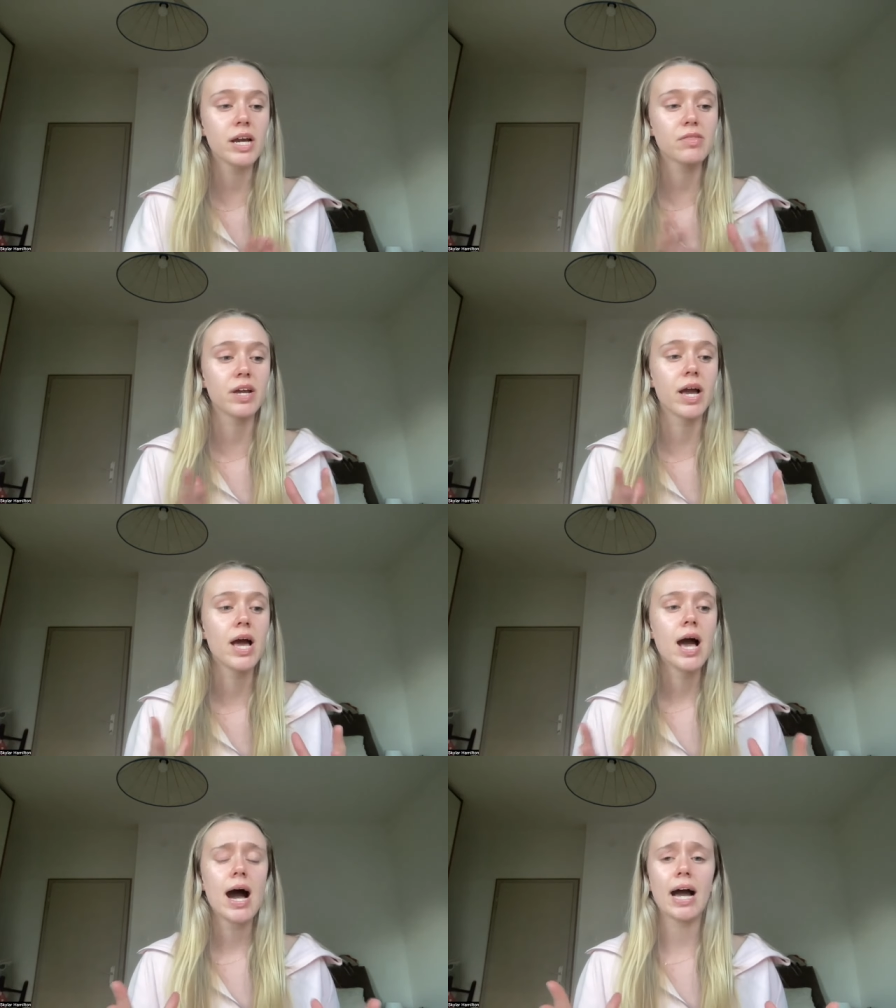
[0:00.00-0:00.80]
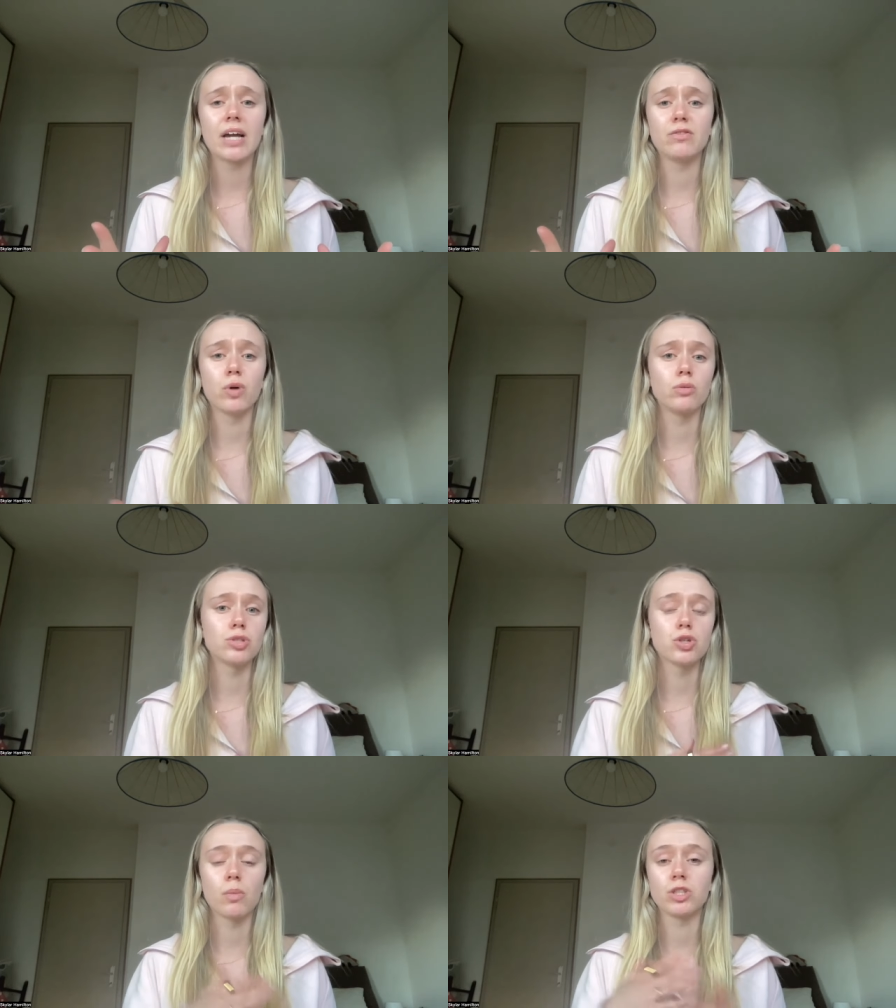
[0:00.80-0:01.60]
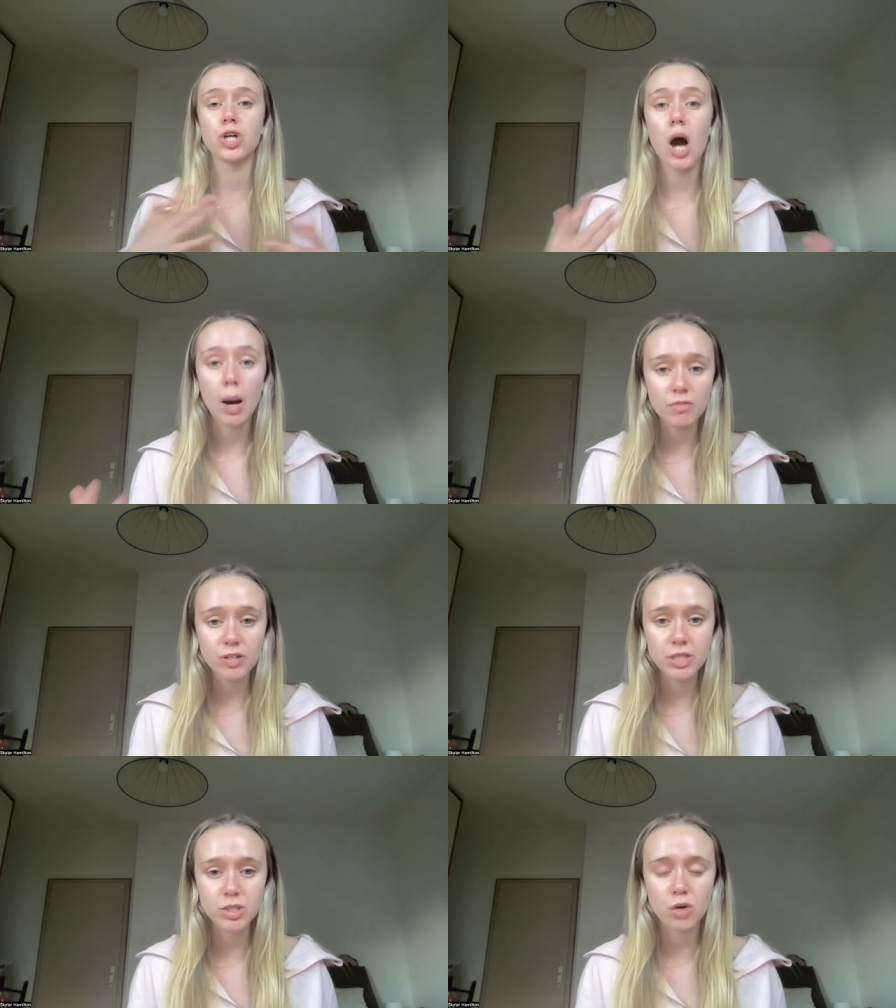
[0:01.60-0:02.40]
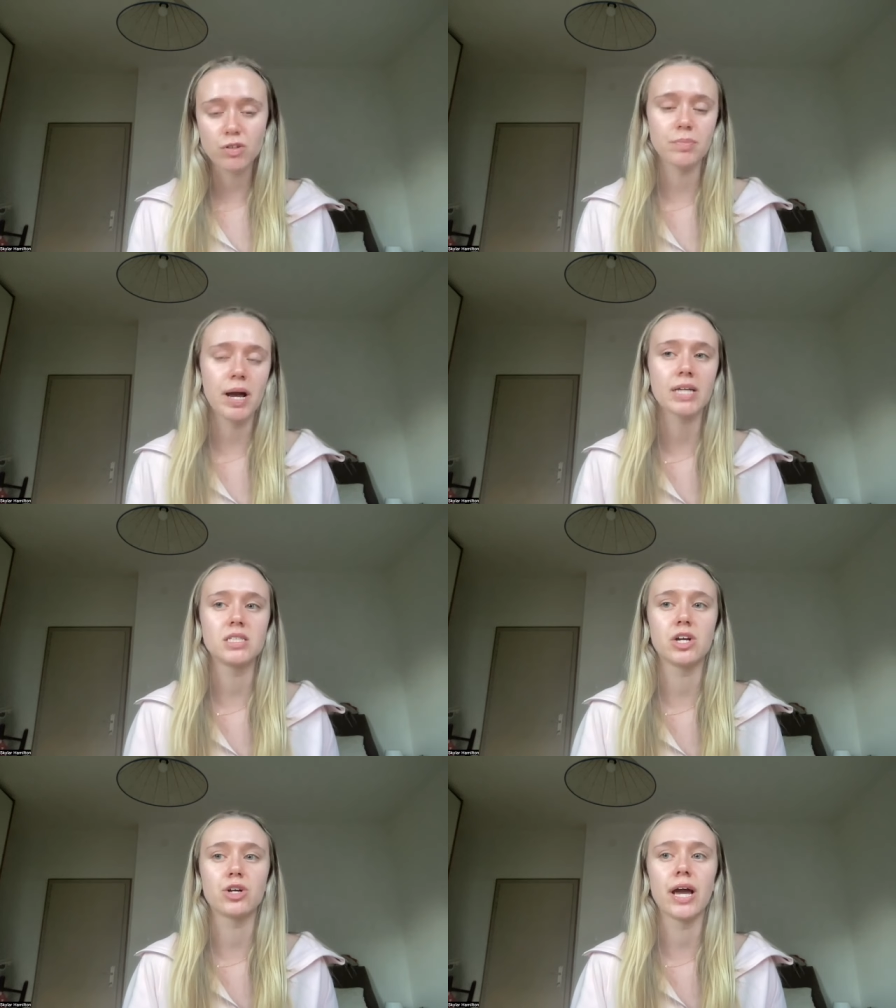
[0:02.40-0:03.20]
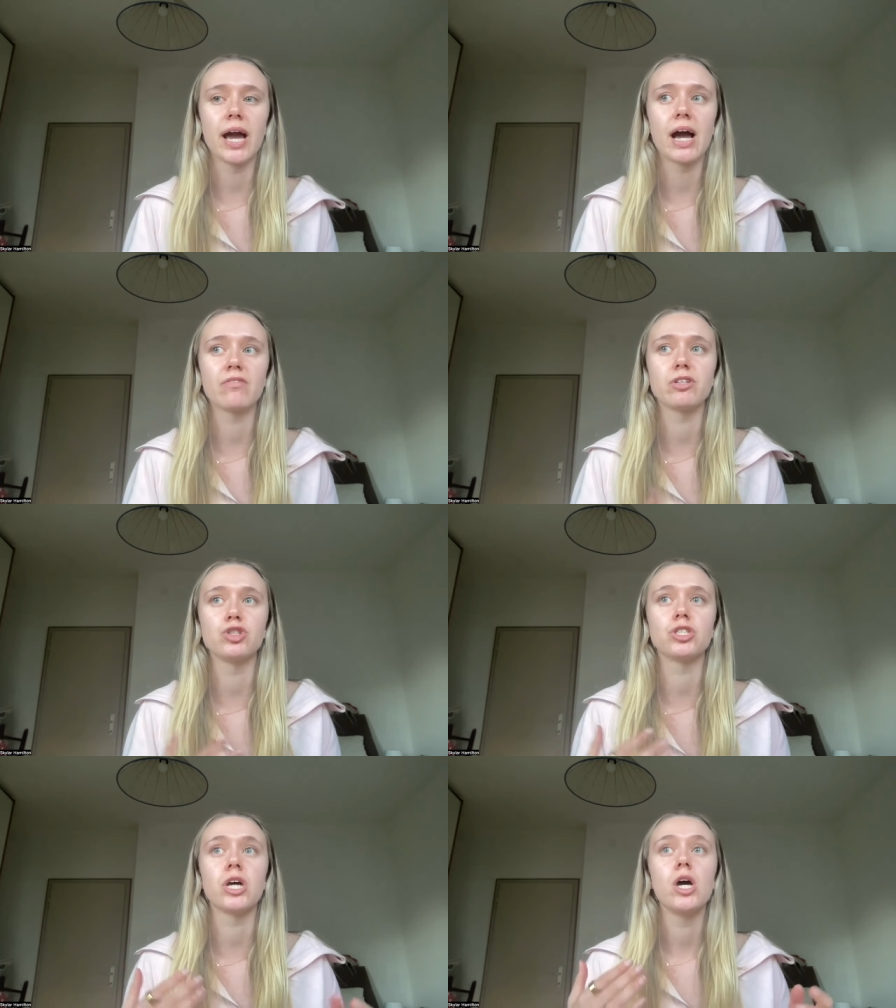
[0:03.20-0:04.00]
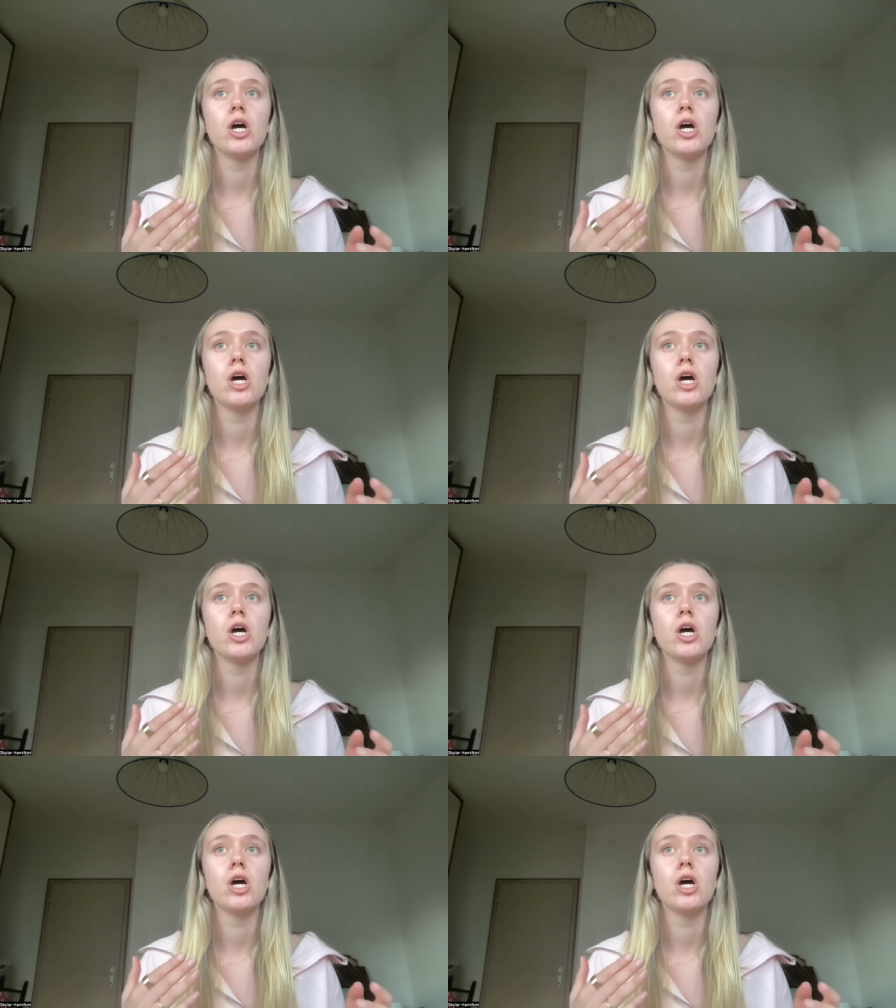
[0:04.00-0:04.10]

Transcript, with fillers: I think I have grown so much confidence over the past year and a half and just